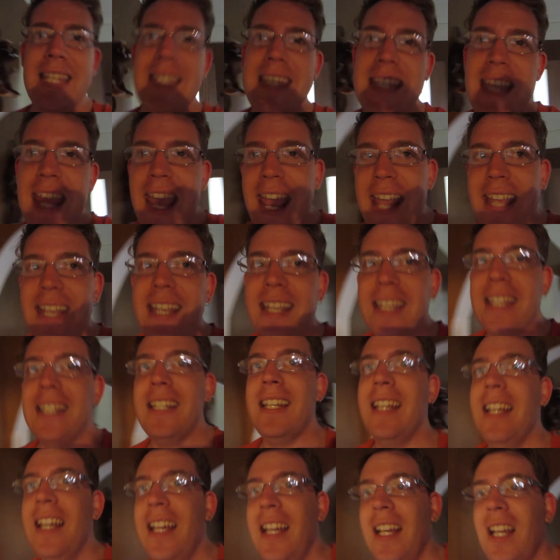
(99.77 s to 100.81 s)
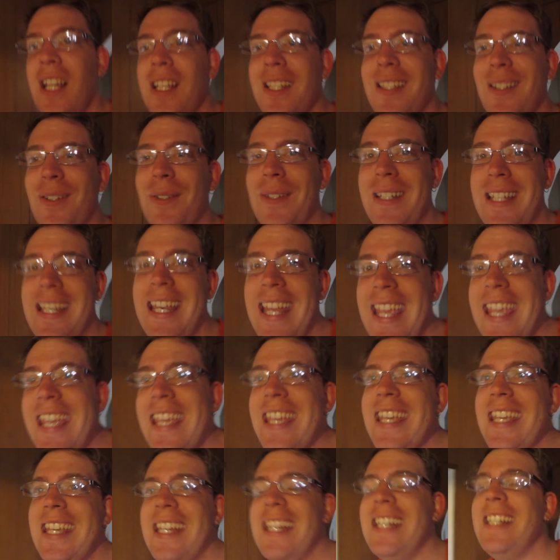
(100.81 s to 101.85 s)
and neck and sore
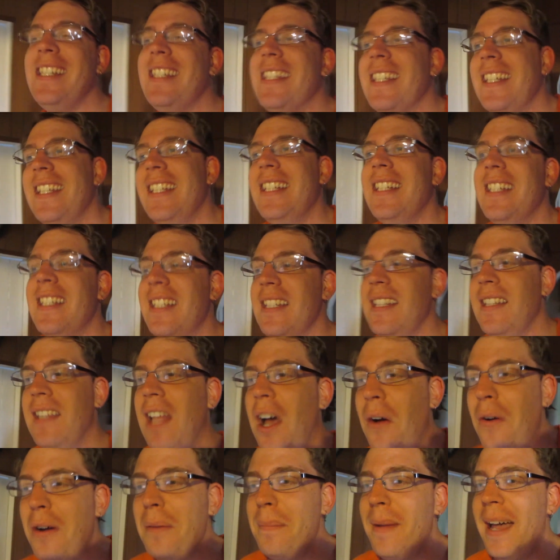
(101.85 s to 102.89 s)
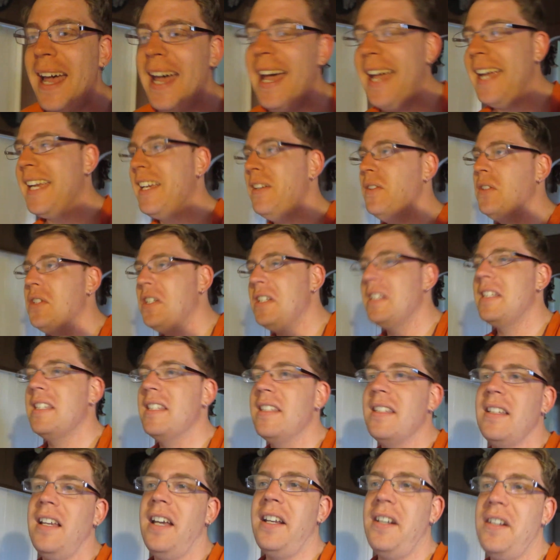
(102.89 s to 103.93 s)
knees and lower back. It was
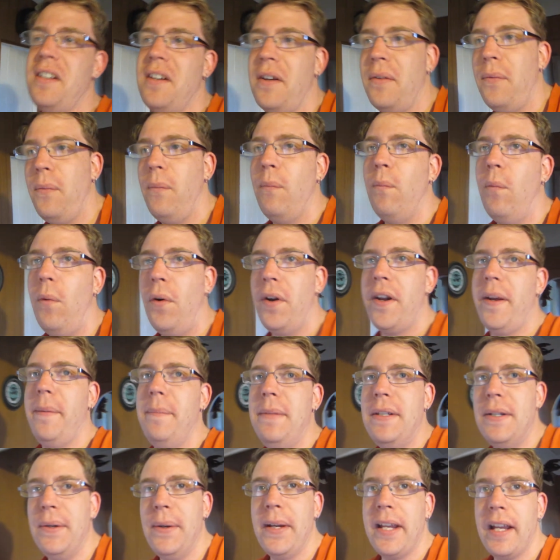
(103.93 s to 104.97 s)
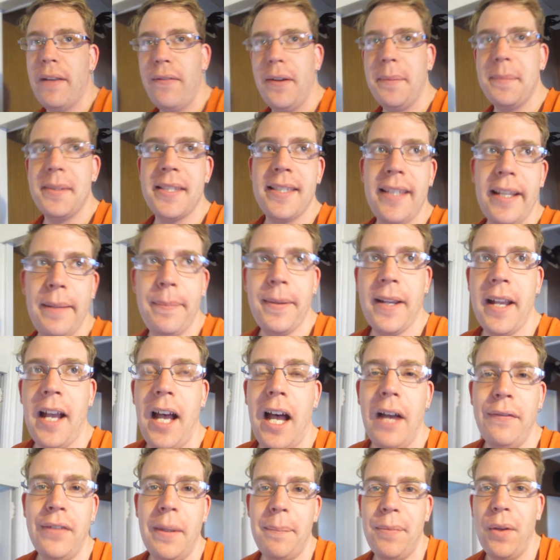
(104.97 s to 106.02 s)
just, I don't know what I'm doing, if I'm sleeping
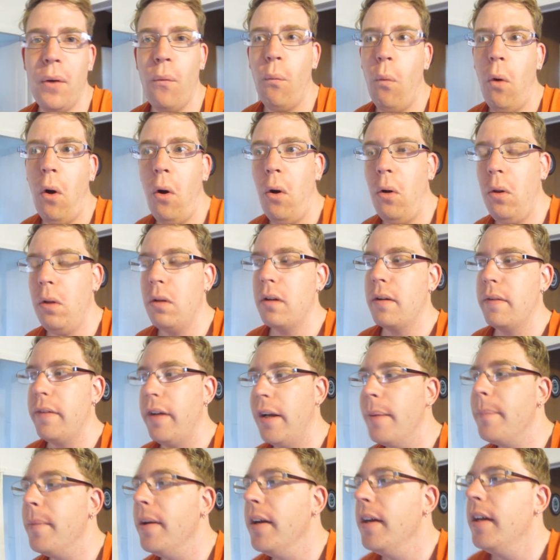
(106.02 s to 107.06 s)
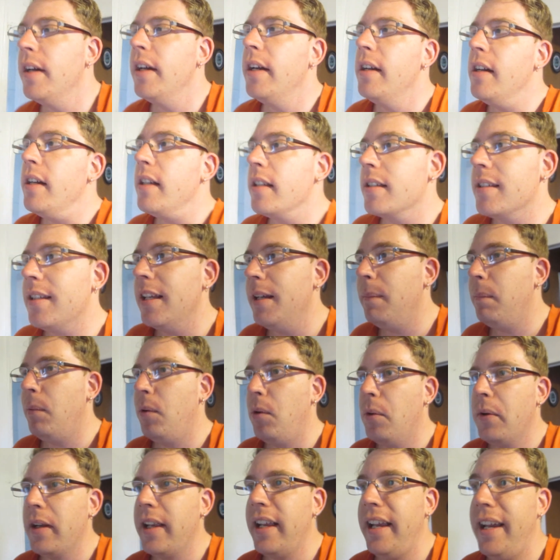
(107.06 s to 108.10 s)
half up the wall or if I'm
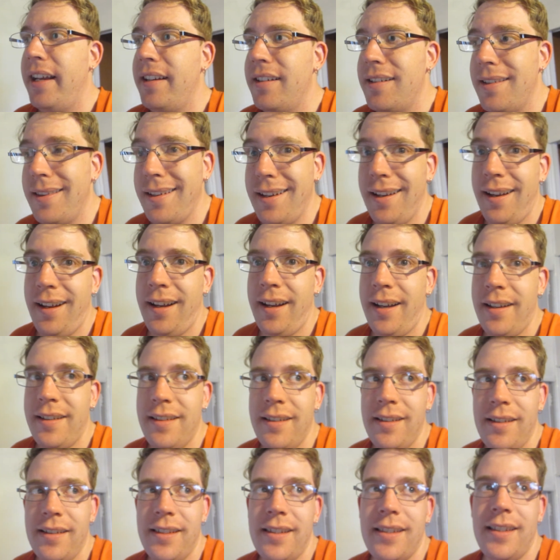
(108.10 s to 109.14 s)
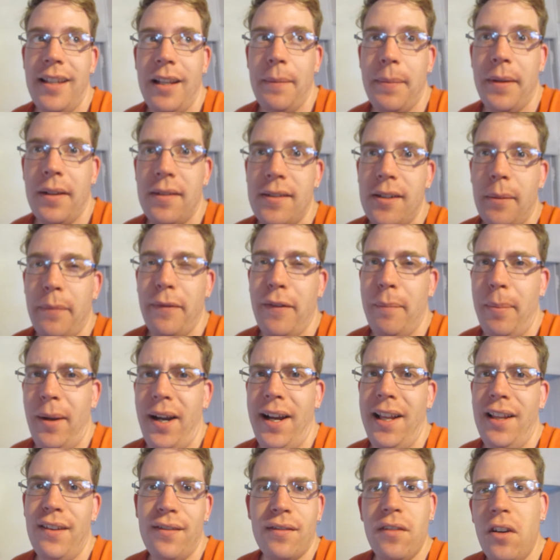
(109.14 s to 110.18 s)
sleepwalking out into the garden and sleeping on top of a
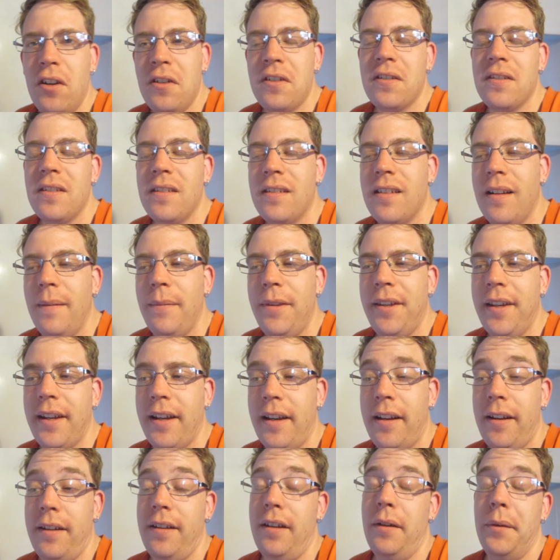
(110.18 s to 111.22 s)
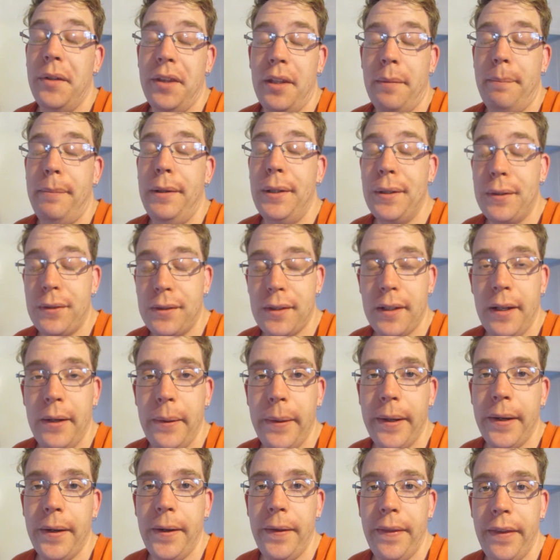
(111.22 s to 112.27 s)
pile of rocks or something. I don't know what the bog's
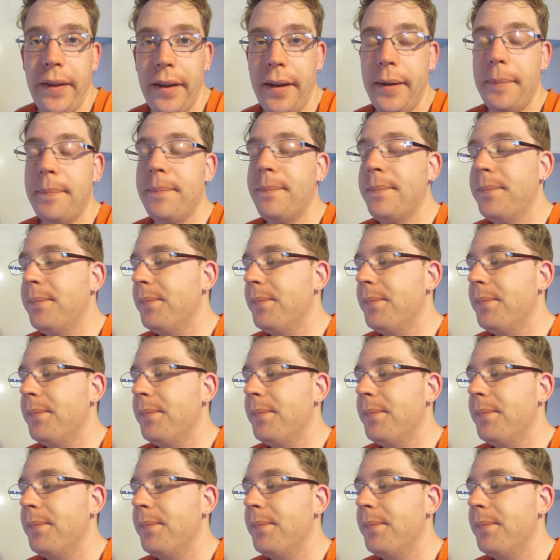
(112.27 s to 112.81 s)
going on there.